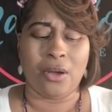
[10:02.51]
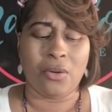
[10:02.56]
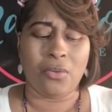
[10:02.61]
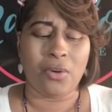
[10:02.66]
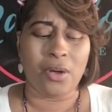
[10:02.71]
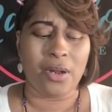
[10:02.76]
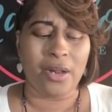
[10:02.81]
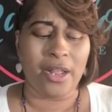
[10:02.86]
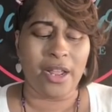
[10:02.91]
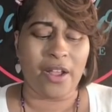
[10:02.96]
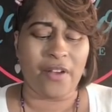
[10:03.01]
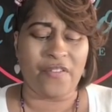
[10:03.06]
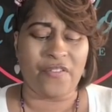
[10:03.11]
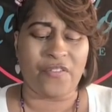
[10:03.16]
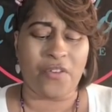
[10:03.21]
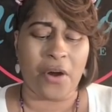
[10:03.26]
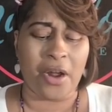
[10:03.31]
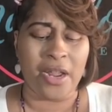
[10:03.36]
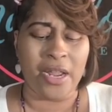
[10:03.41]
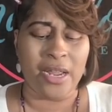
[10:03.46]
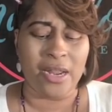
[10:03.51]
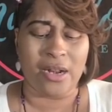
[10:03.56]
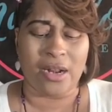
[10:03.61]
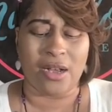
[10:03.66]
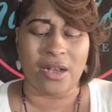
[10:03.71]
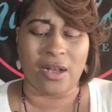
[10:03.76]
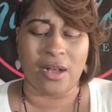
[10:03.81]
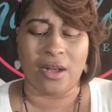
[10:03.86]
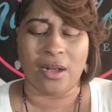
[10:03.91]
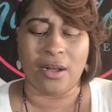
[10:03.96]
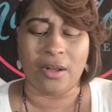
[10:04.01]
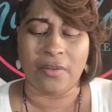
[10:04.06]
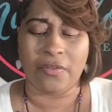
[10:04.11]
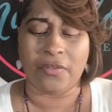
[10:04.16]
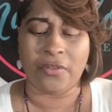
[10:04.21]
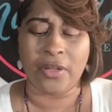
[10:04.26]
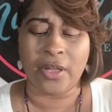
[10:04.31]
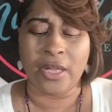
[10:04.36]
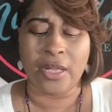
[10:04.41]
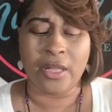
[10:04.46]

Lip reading: What are they afraid of?